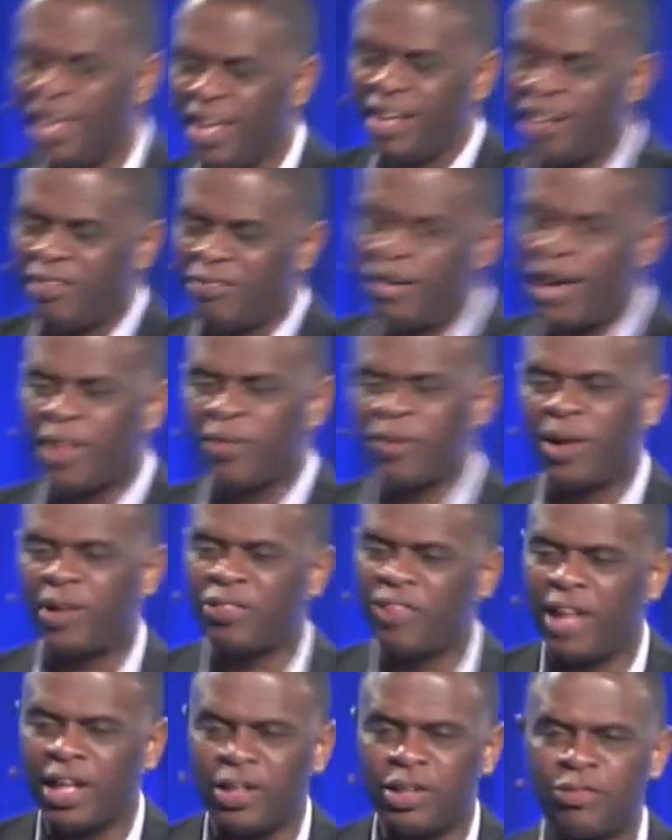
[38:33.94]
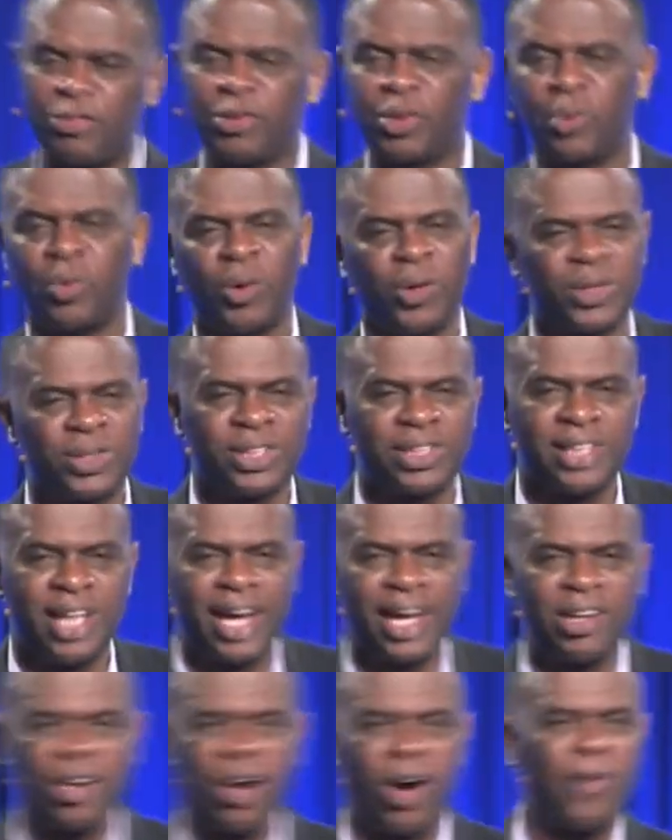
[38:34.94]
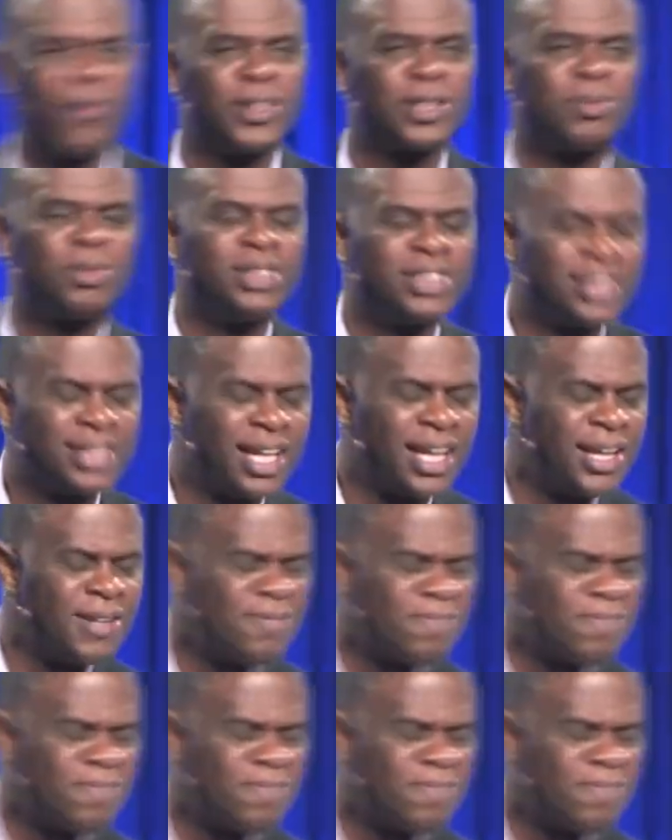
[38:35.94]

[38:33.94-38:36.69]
Father, I thank you for the word today and all that's been said.